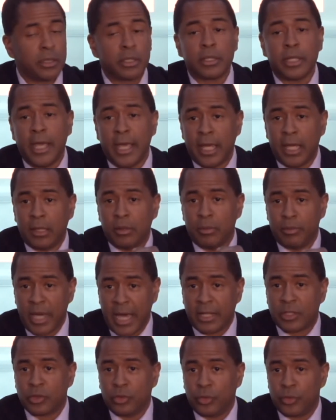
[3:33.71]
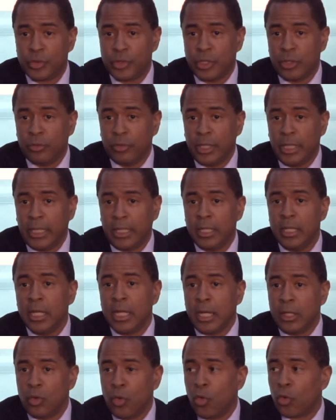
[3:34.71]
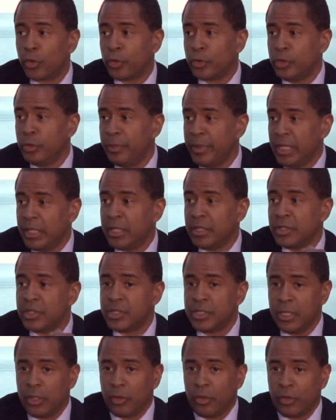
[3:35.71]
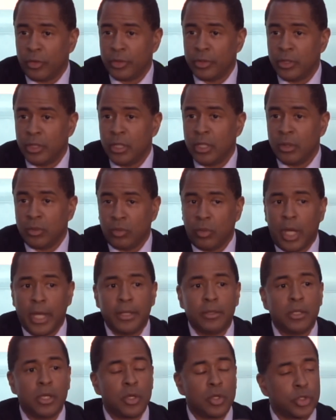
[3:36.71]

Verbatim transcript: a bachelor's degree in order to be considered, right?